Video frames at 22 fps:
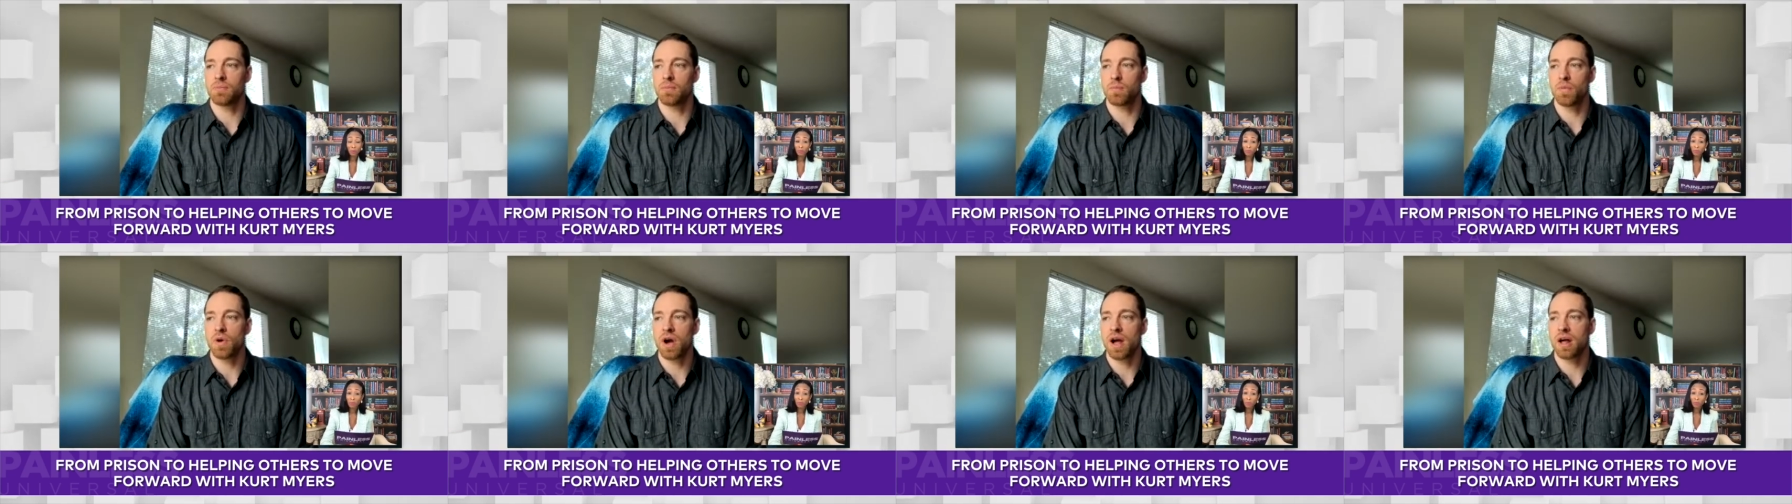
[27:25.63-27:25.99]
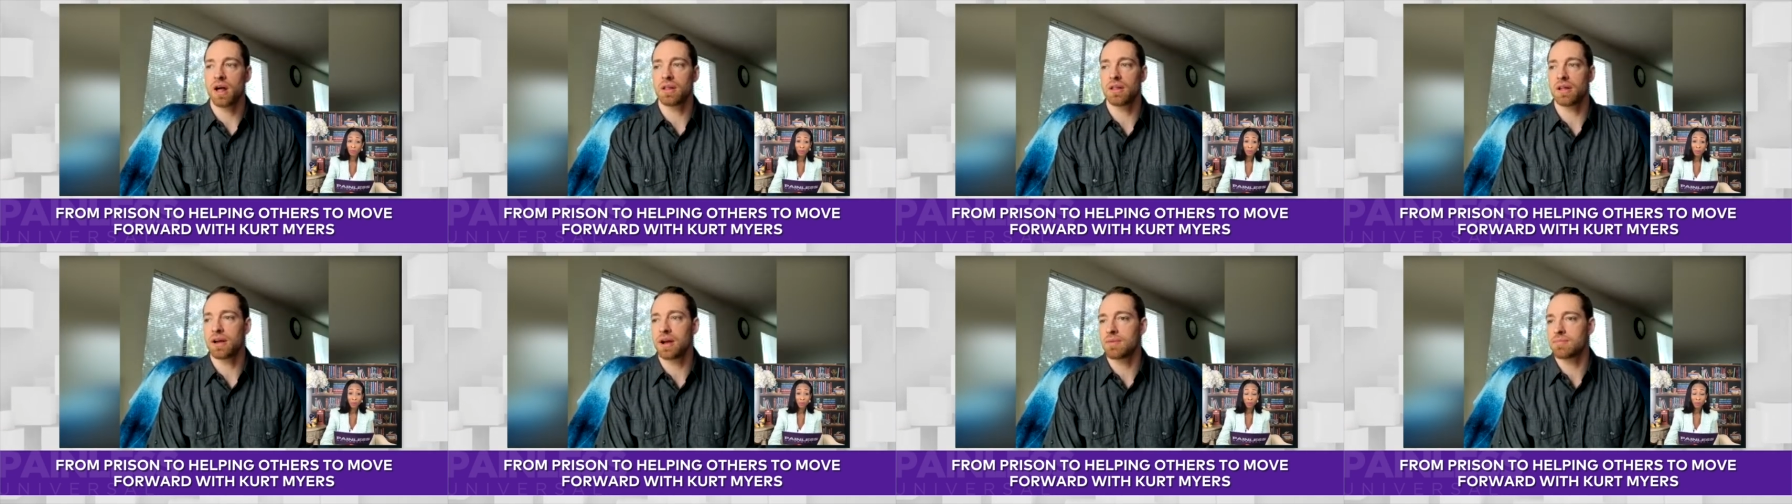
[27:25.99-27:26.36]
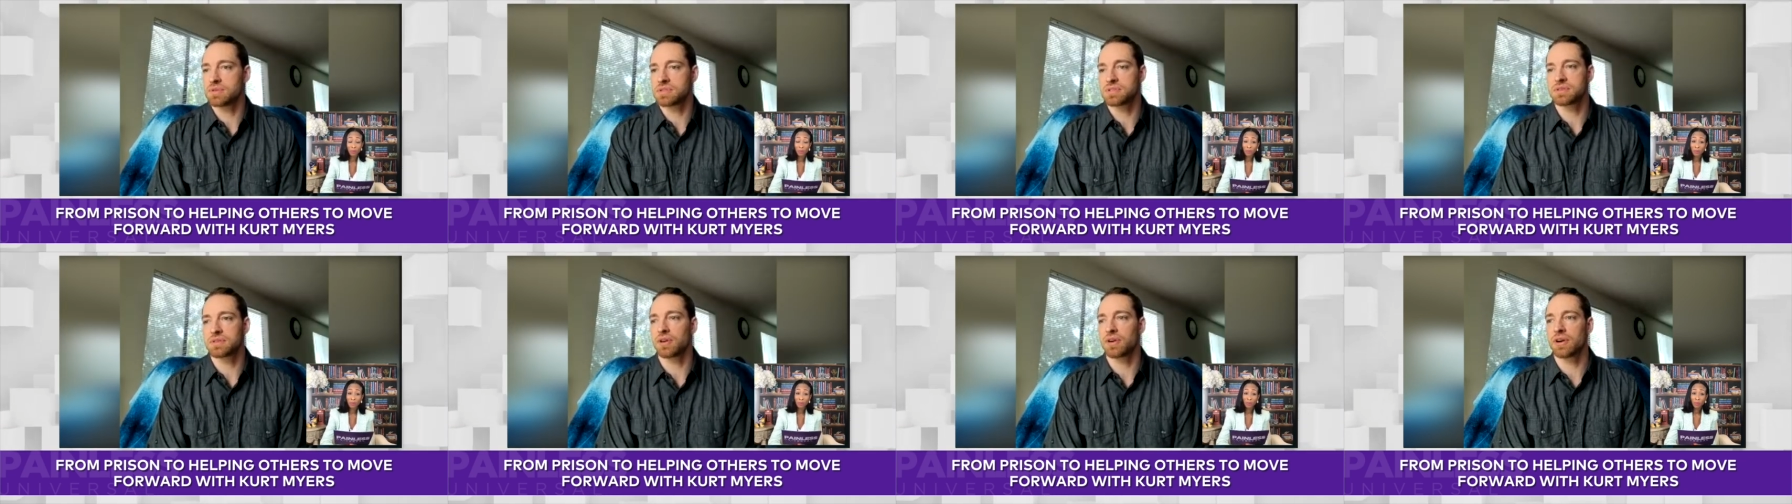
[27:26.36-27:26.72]
while i
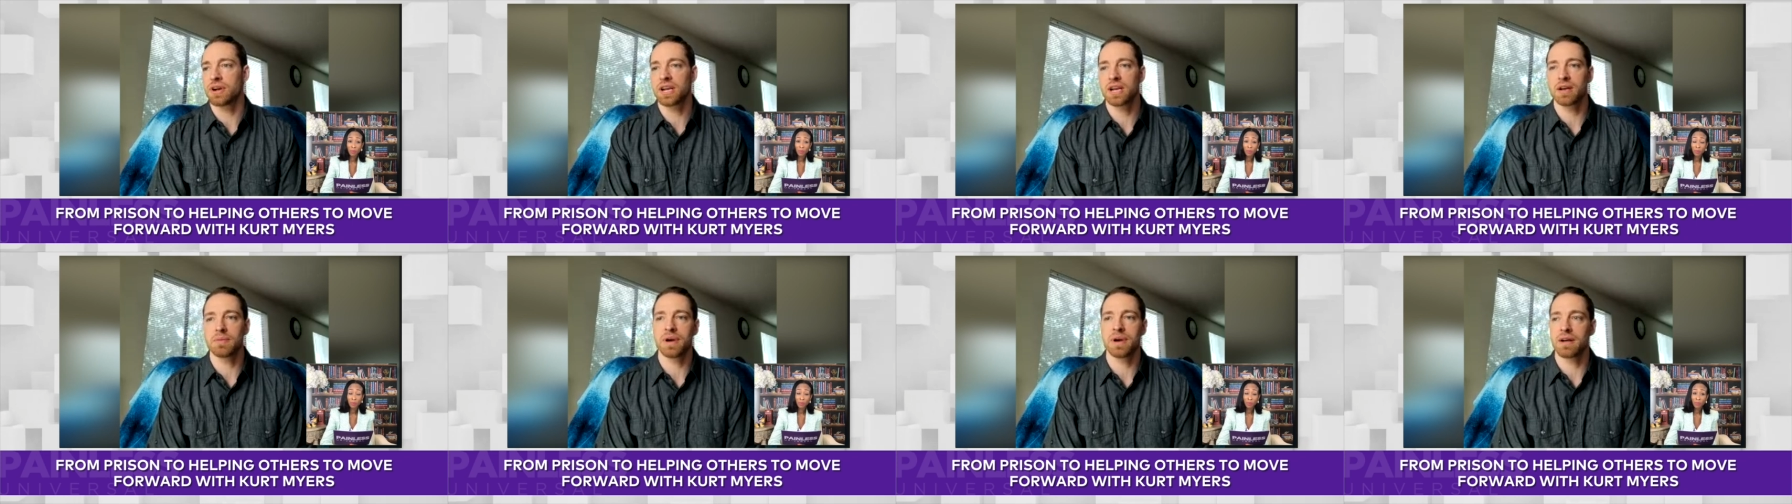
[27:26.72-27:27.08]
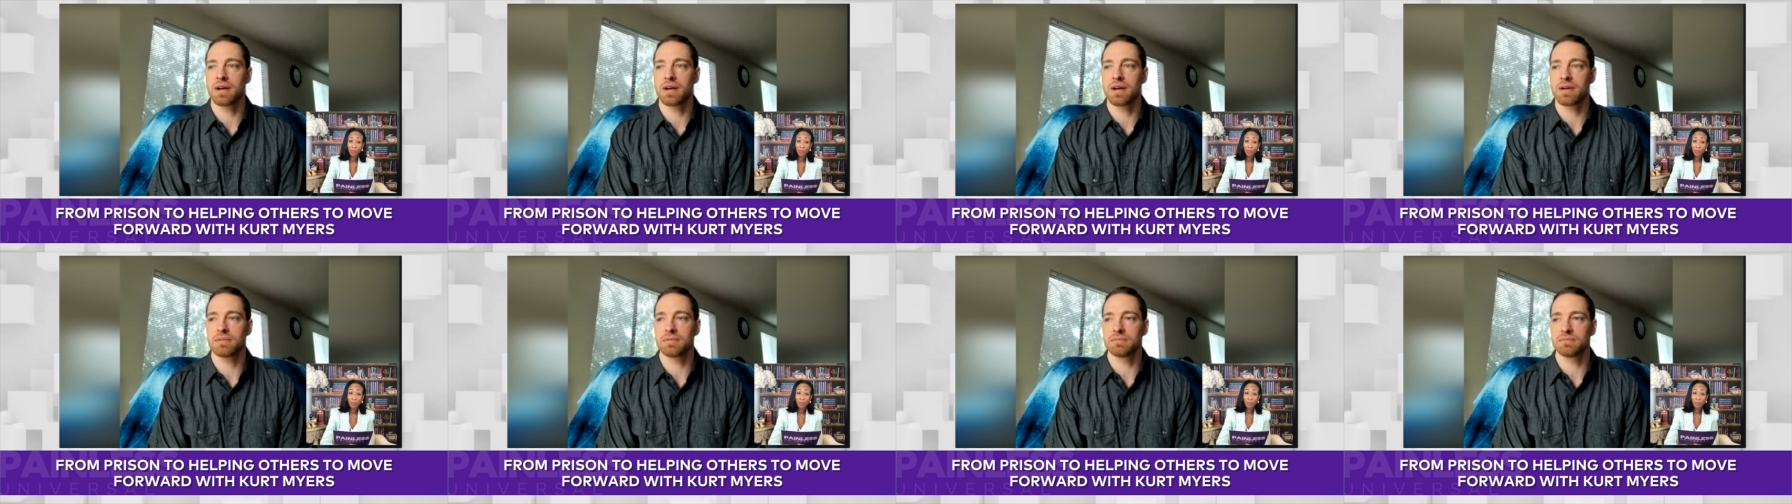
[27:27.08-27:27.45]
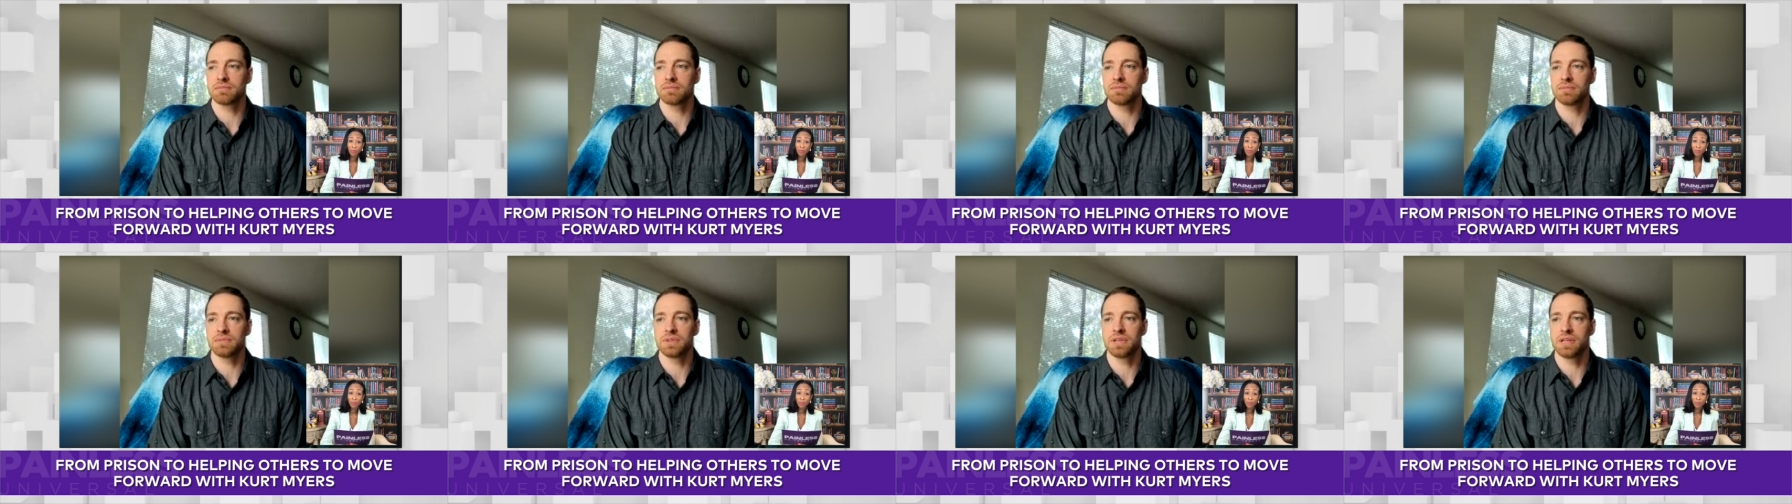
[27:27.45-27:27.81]
was learning about
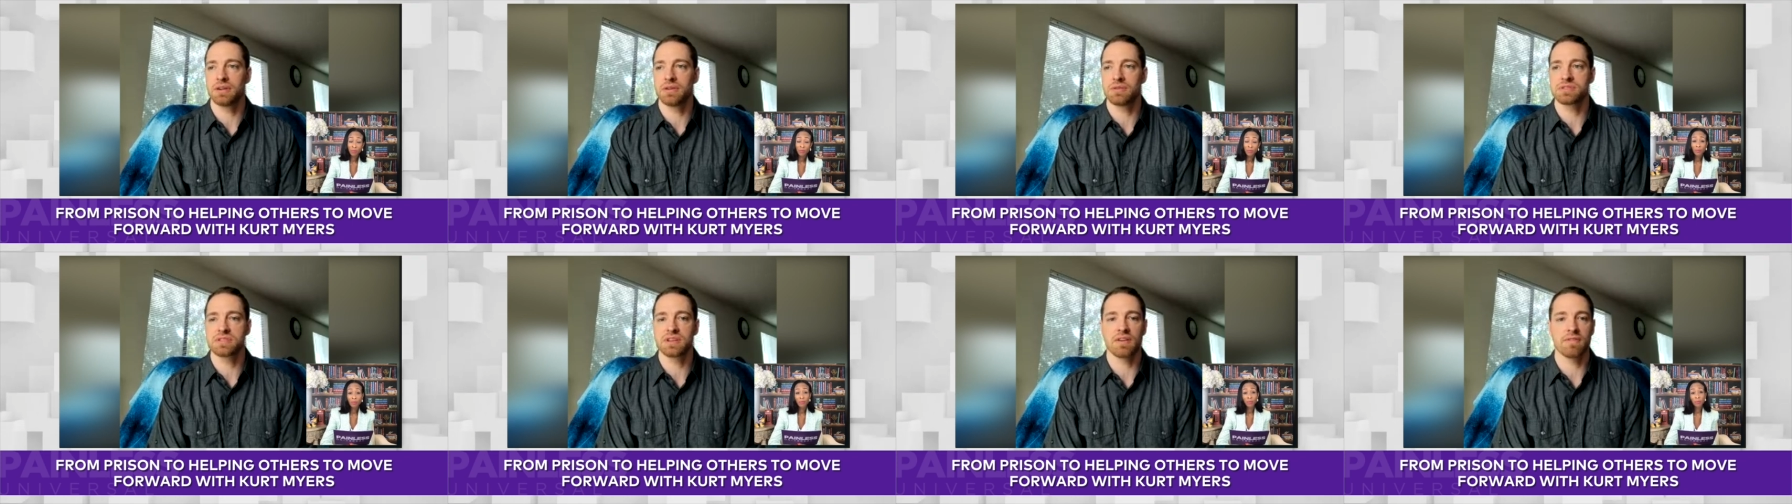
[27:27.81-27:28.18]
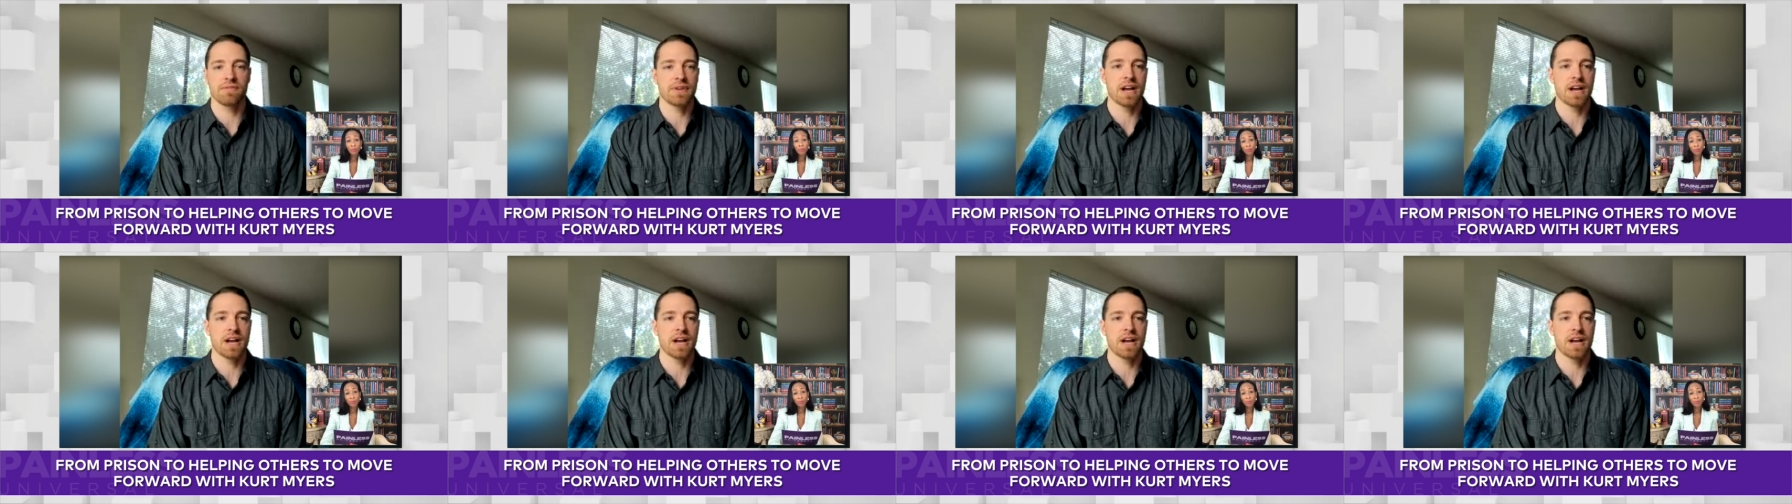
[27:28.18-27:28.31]
you know self